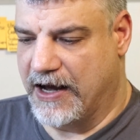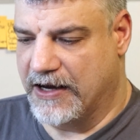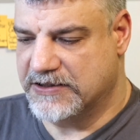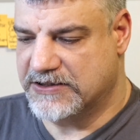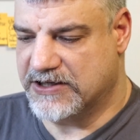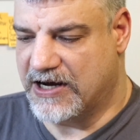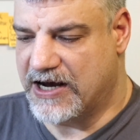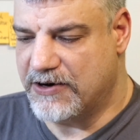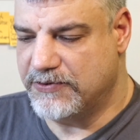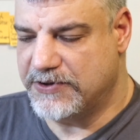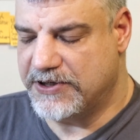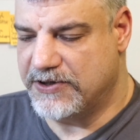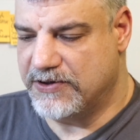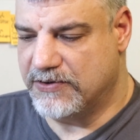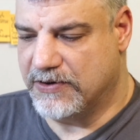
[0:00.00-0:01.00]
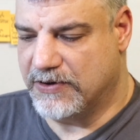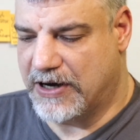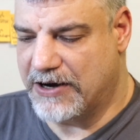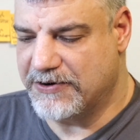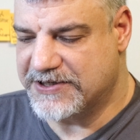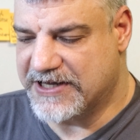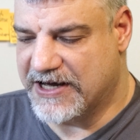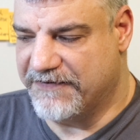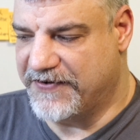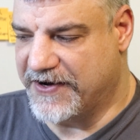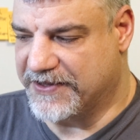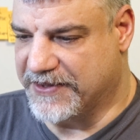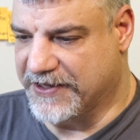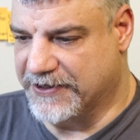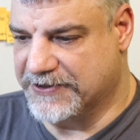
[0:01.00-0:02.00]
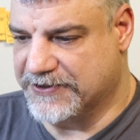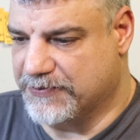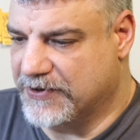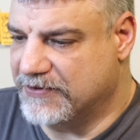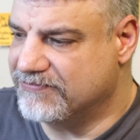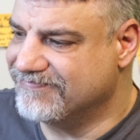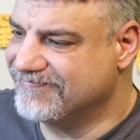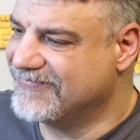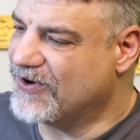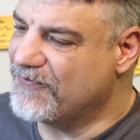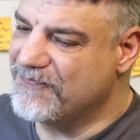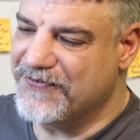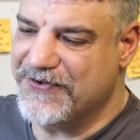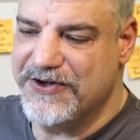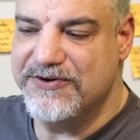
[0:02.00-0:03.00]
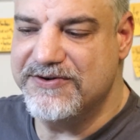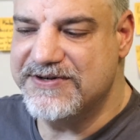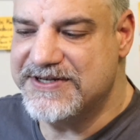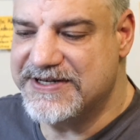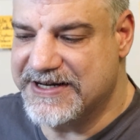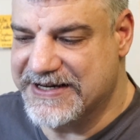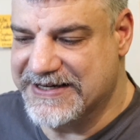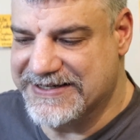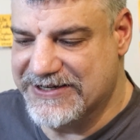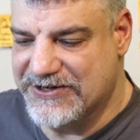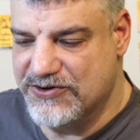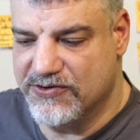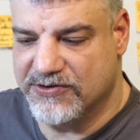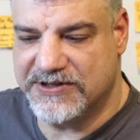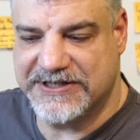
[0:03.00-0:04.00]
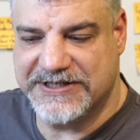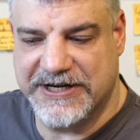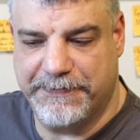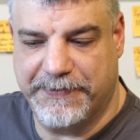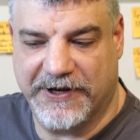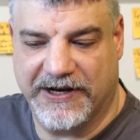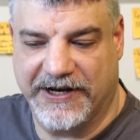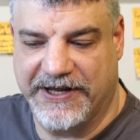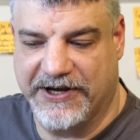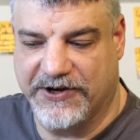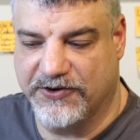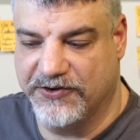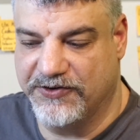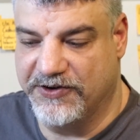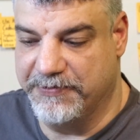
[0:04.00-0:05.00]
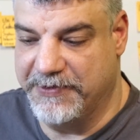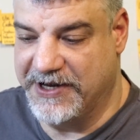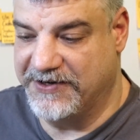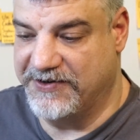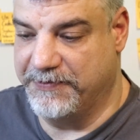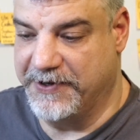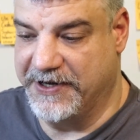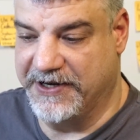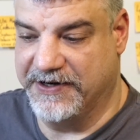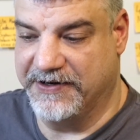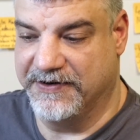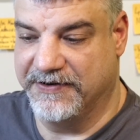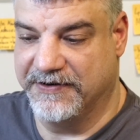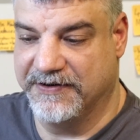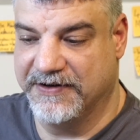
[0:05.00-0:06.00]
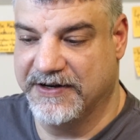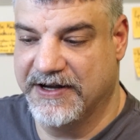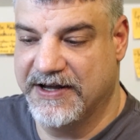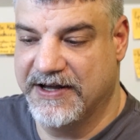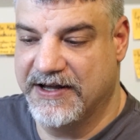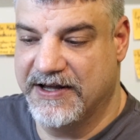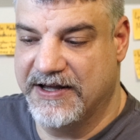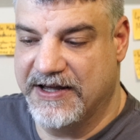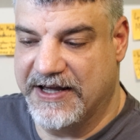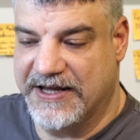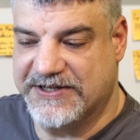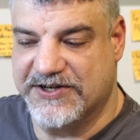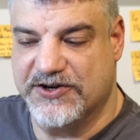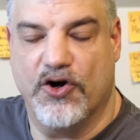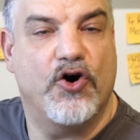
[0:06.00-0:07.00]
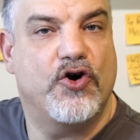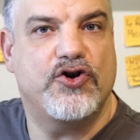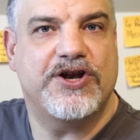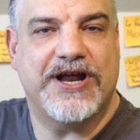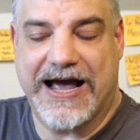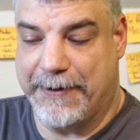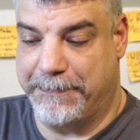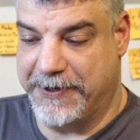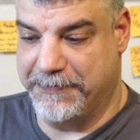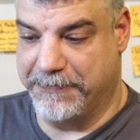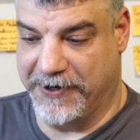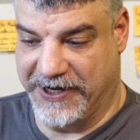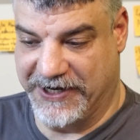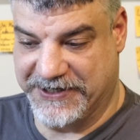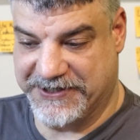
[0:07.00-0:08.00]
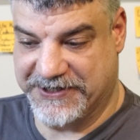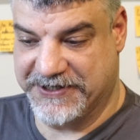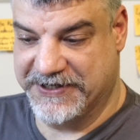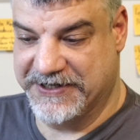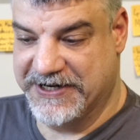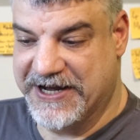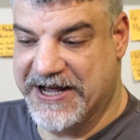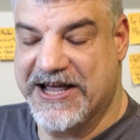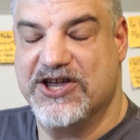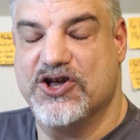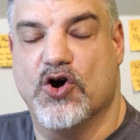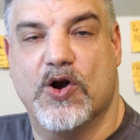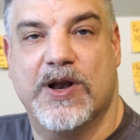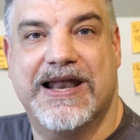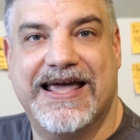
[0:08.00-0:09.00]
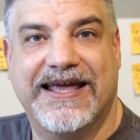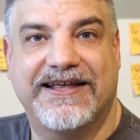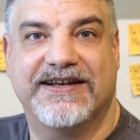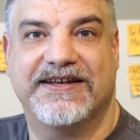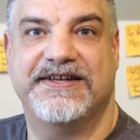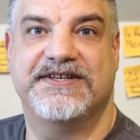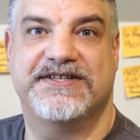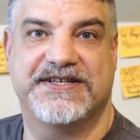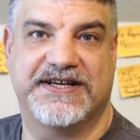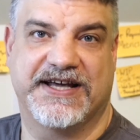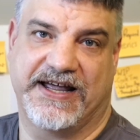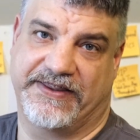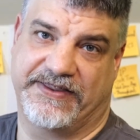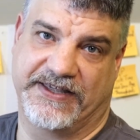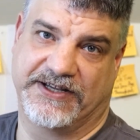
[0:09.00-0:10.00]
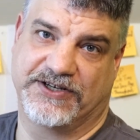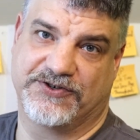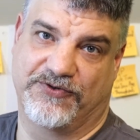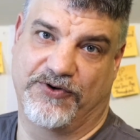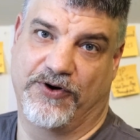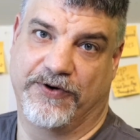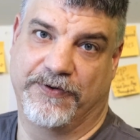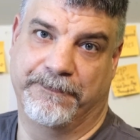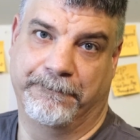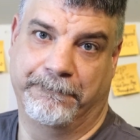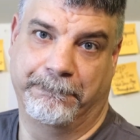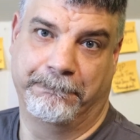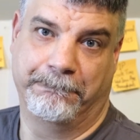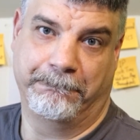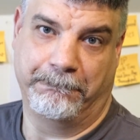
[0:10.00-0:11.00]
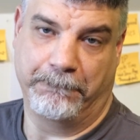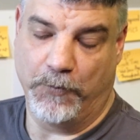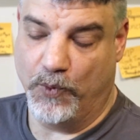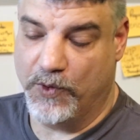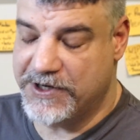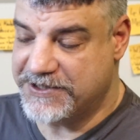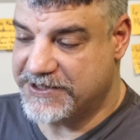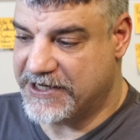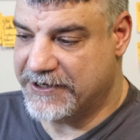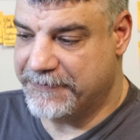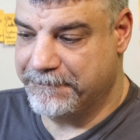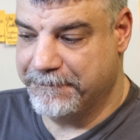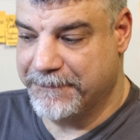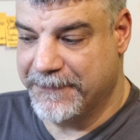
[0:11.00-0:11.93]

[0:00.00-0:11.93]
So how does that affect things? Well, confused is not typically a good domain to be in. It's an unhappy place. You're likely to get things wrong. Why is that?